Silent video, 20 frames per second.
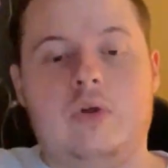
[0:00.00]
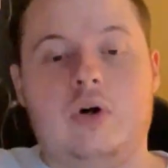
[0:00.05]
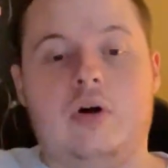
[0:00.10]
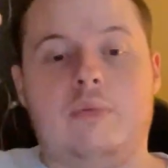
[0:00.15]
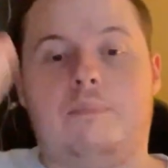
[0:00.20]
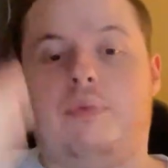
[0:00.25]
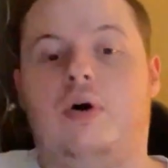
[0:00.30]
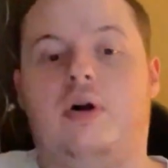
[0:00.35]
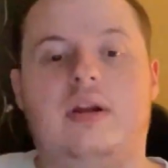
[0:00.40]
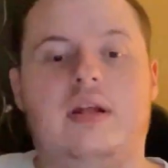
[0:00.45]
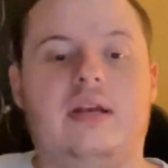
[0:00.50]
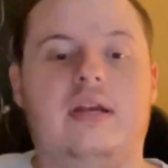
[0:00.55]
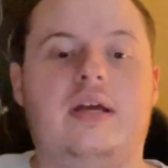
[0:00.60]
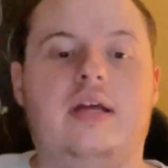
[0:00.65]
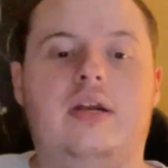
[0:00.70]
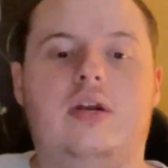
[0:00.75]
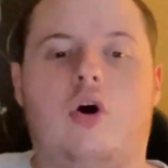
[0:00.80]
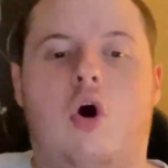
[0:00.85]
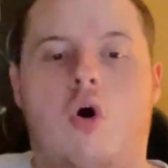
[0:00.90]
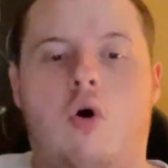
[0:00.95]
put it
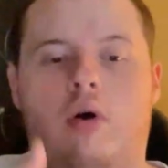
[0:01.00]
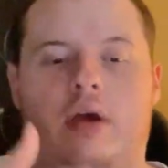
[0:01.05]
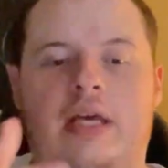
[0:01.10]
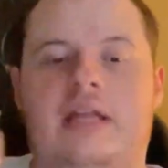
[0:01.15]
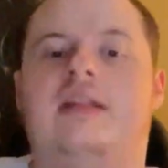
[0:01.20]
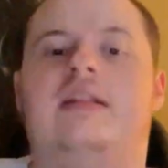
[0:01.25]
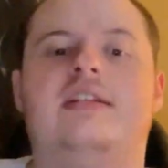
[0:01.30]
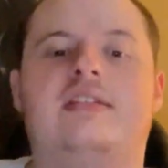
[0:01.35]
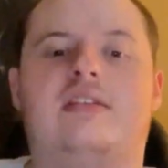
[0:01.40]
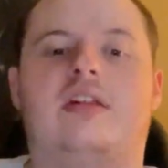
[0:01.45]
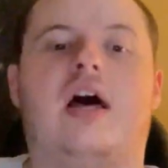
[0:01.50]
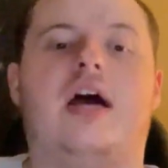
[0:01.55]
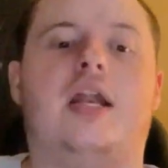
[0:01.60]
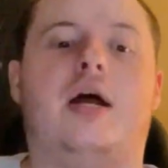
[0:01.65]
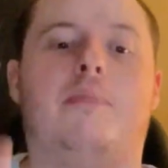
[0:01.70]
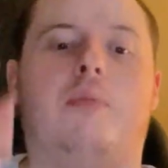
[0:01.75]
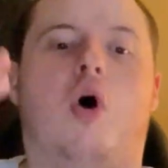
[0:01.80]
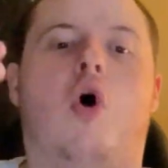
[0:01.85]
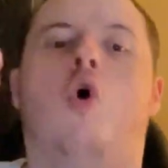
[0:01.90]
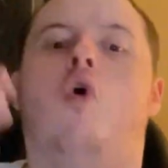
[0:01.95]
in this
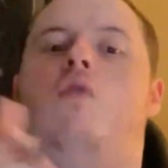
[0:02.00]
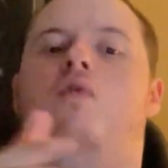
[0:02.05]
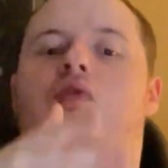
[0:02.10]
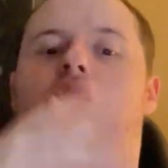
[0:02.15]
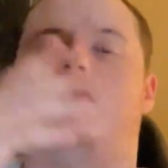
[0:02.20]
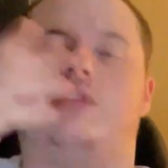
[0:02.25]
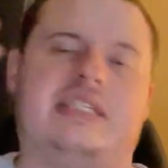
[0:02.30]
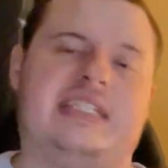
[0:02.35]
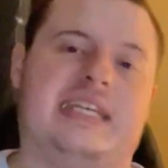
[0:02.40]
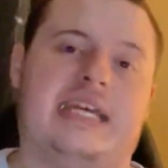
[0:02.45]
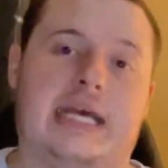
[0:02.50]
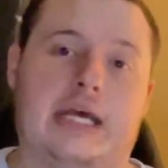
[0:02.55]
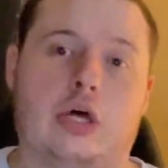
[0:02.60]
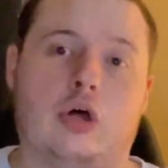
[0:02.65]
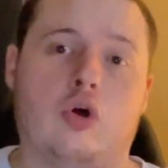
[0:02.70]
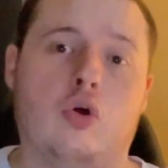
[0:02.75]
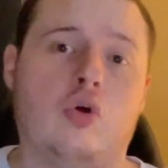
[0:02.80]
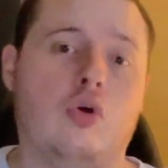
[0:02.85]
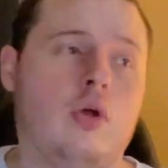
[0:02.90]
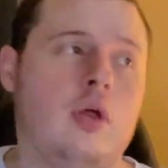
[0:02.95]
lineup over
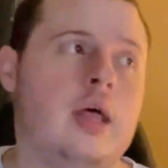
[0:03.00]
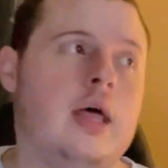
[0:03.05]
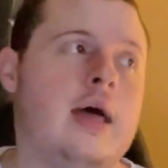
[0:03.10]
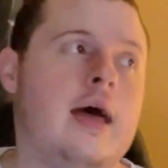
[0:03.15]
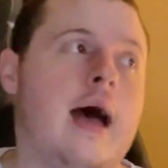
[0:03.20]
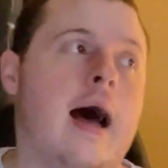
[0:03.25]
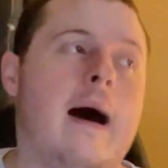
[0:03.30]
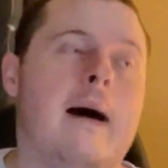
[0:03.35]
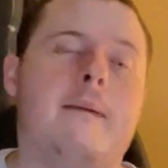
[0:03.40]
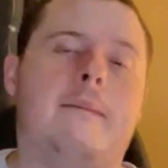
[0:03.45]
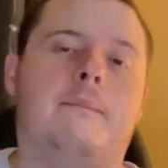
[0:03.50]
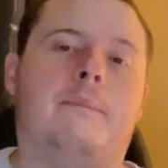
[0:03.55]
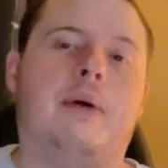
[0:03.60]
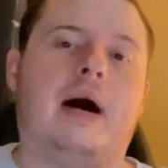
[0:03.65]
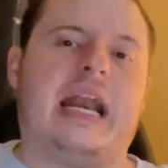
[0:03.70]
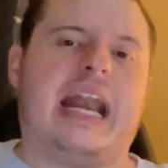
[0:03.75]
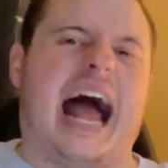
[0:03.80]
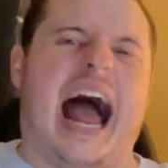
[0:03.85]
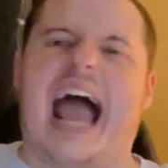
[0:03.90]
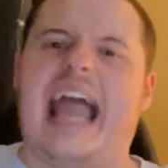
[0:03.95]
Till,
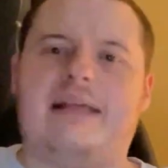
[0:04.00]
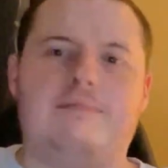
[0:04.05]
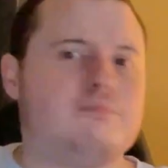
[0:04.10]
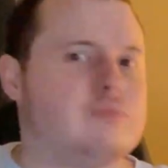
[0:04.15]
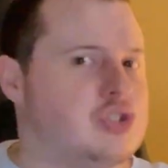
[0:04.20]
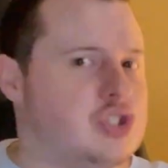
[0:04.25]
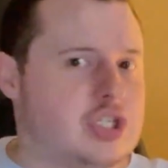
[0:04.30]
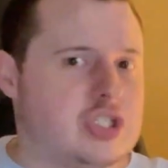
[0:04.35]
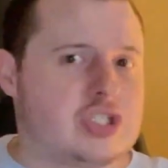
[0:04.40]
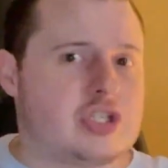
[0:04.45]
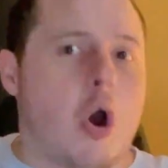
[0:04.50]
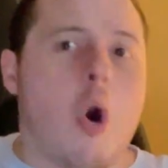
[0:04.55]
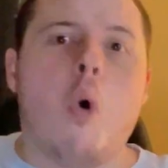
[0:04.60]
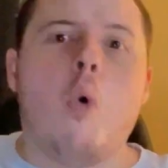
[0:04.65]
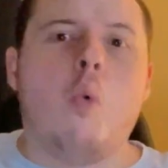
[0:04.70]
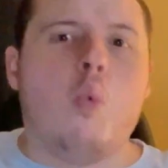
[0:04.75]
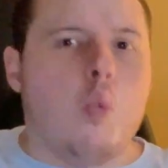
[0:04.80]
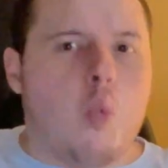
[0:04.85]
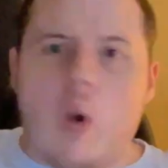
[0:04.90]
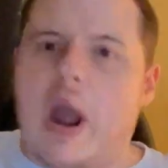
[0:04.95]
but I'm just
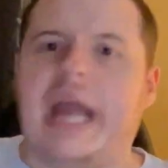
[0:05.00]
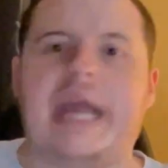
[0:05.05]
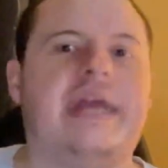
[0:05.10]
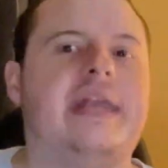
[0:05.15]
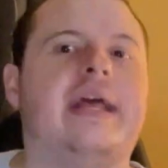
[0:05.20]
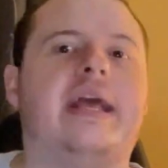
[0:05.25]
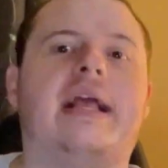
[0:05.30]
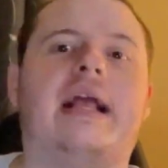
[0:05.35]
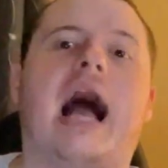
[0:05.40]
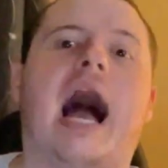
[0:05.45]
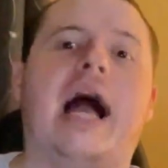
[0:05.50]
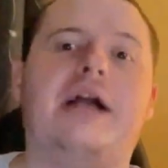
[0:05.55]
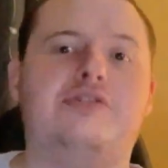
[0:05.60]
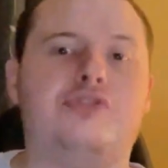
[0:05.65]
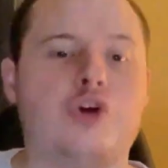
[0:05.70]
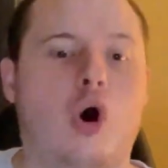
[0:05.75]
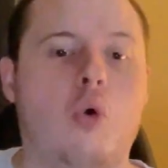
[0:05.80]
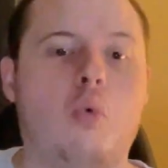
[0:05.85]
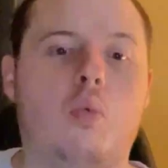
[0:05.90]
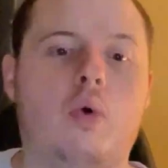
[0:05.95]
waiting. I
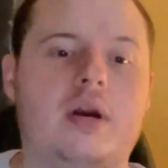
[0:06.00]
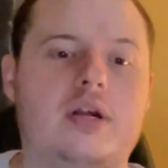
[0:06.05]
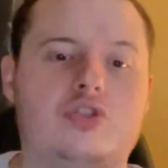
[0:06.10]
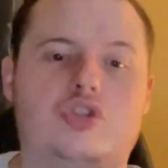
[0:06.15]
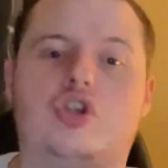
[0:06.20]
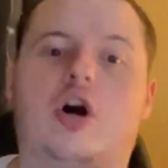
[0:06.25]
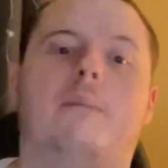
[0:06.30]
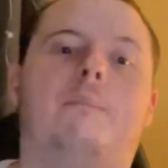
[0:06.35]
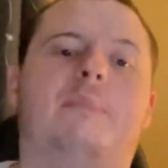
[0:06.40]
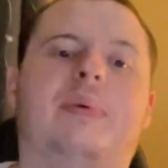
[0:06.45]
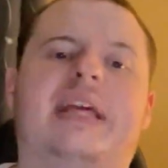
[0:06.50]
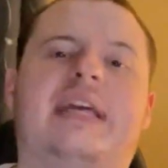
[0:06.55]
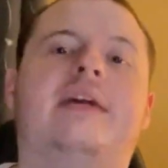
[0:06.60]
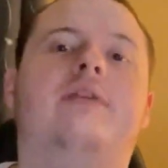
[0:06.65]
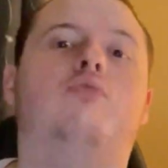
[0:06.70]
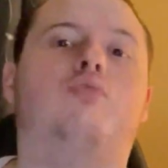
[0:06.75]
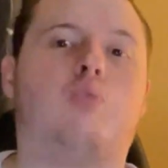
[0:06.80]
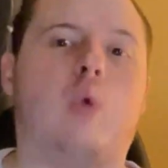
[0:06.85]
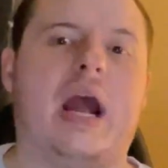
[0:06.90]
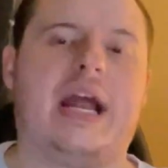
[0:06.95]
don't want to jump
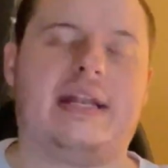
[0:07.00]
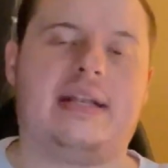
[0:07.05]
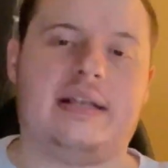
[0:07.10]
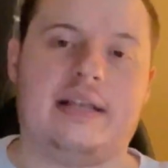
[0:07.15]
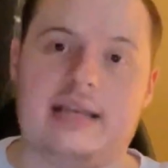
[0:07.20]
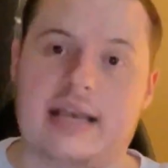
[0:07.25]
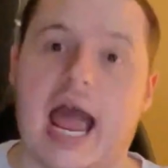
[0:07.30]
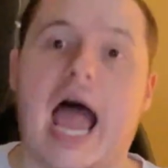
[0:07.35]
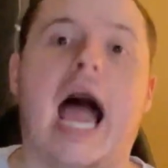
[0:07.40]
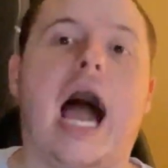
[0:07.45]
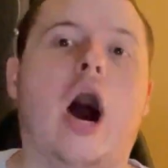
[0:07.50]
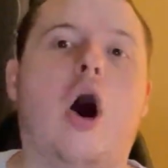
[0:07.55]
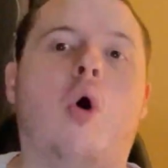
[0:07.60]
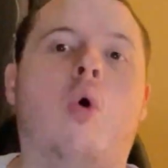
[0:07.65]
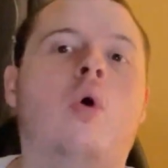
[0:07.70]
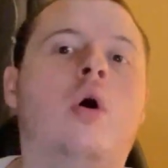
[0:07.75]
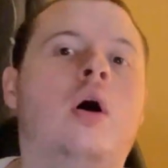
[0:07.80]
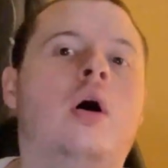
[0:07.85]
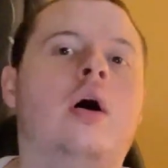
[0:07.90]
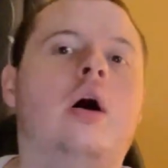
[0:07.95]
in right
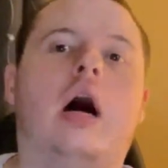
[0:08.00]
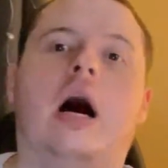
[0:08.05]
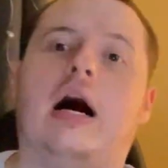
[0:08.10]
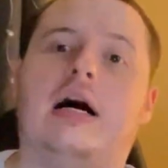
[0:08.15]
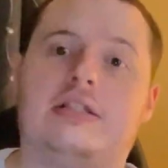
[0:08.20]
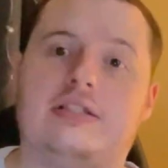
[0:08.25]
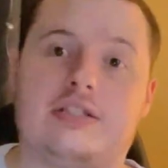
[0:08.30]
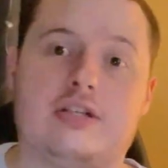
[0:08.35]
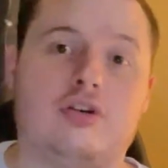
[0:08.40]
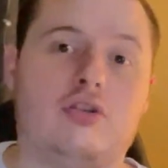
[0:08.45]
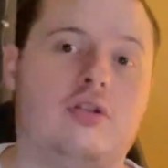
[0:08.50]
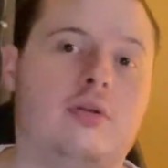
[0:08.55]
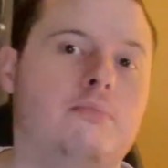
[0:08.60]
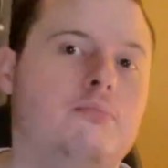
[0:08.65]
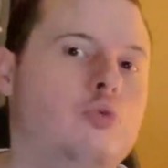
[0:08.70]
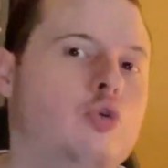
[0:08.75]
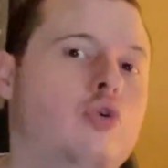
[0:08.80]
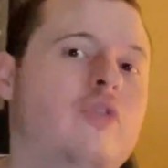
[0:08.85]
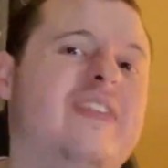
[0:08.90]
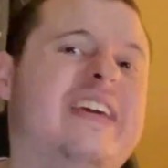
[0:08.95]
now until the
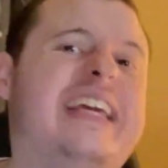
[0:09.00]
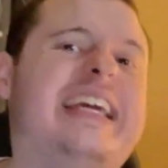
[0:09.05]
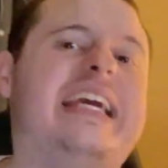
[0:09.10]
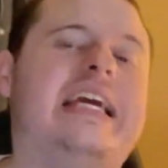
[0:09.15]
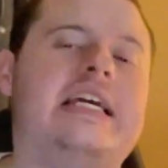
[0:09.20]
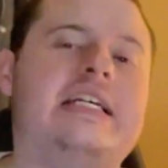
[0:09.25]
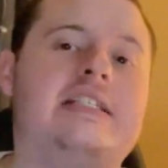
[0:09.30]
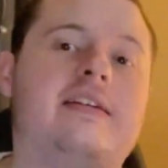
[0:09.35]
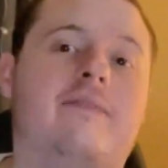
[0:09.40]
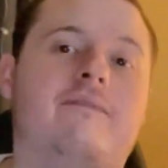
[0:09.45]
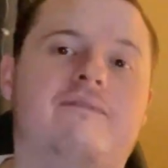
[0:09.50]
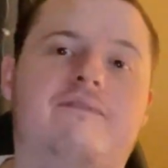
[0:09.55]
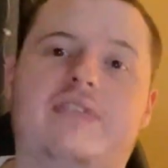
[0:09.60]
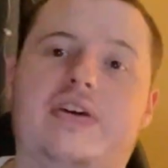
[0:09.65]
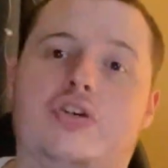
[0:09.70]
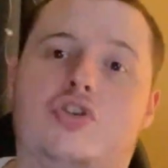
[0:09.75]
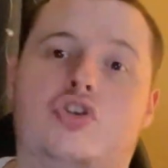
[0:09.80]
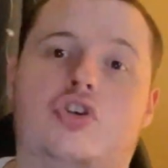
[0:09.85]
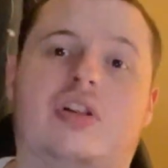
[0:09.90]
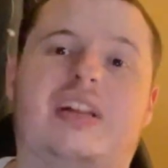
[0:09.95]
movie is
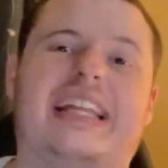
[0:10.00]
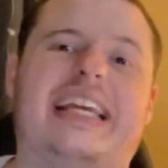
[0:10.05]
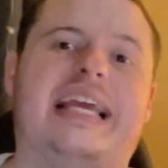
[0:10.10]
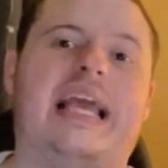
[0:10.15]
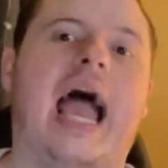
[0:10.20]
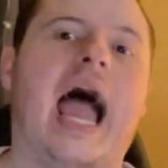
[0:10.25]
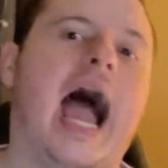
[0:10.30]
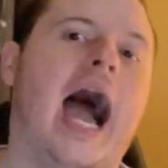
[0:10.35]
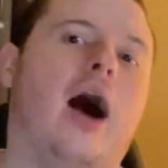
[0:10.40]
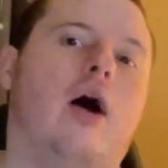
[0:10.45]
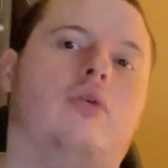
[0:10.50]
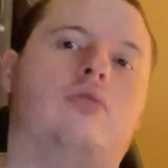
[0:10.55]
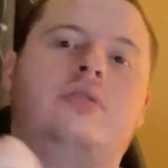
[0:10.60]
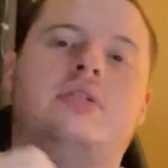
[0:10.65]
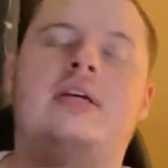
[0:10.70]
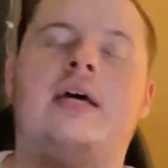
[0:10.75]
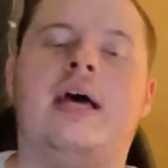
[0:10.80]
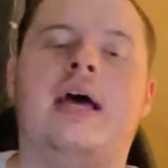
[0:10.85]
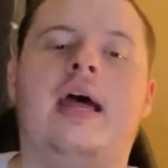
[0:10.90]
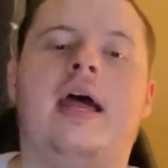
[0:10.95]
officially
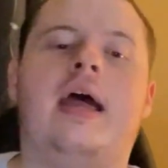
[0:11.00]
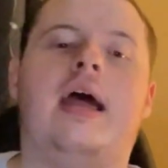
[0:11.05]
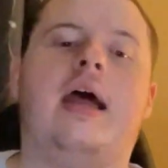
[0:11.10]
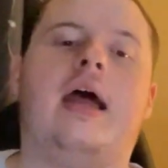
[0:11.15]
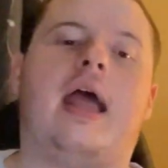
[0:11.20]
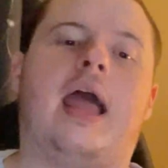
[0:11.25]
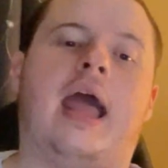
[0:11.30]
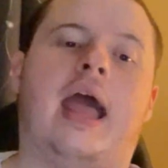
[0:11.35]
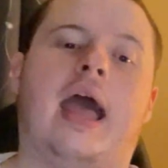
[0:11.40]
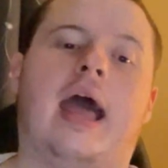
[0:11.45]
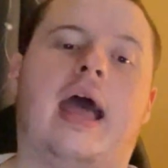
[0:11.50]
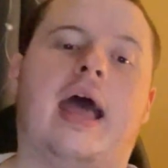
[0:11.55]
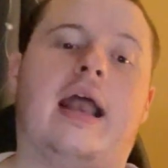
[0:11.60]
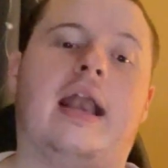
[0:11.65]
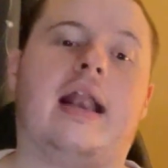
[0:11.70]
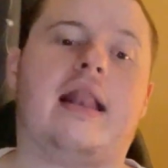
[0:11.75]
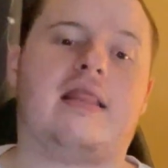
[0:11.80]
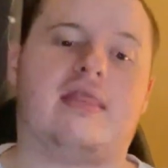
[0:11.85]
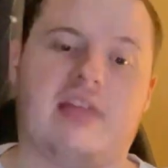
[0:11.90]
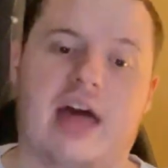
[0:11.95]
out.
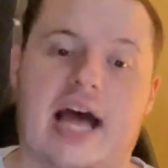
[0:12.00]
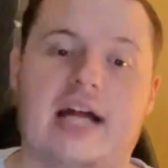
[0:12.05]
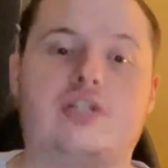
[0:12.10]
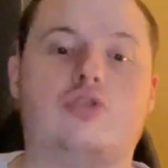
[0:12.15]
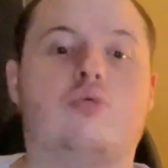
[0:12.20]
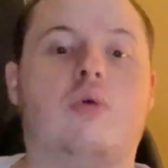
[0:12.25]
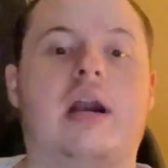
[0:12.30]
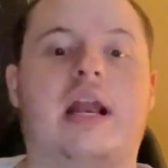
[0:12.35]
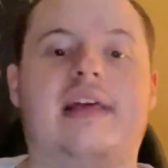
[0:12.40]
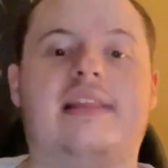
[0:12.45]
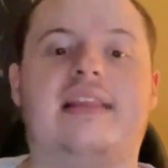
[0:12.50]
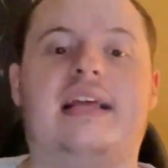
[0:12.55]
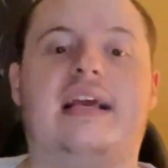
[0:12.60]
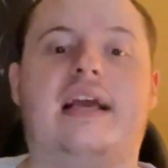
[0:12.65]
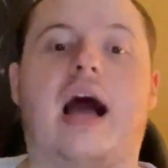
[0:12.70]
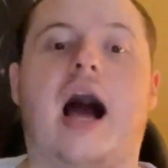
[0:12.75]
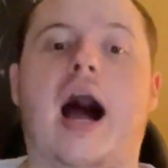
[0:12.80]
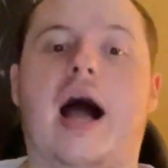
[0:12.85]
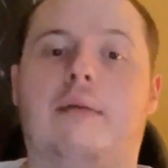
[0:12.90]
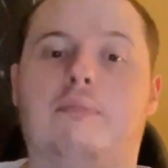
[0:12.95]
And that's what I
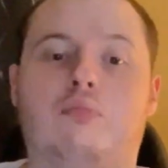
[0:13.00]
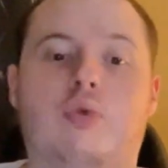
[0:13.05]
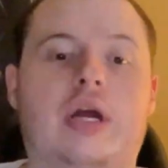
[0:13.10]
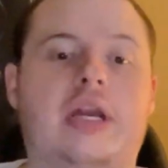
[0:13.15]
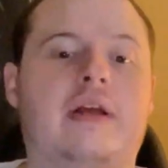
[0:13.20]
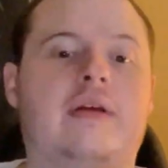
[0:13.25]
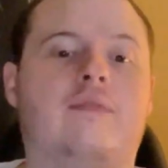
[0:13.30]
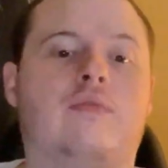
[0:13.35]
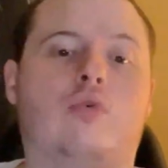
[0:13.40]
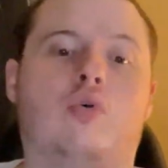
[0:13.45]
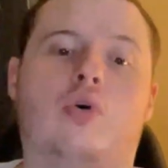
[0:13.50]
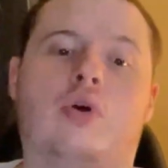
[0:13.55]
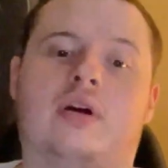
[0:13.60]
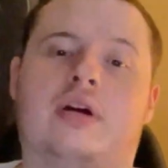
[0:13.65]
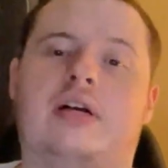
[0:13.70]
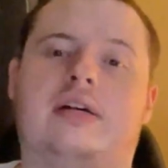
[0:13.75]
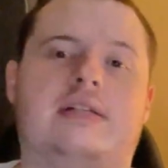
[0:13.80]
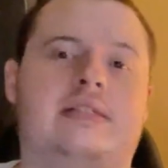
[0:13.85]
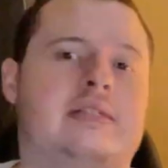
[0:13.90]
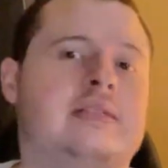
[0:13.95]
think I'm waiting for,
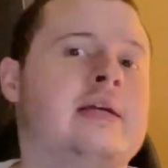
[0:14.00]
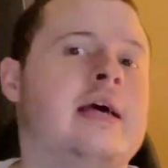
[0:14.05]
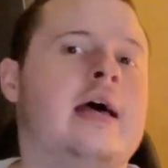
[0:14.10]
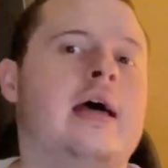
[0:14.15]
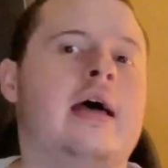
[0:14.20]
because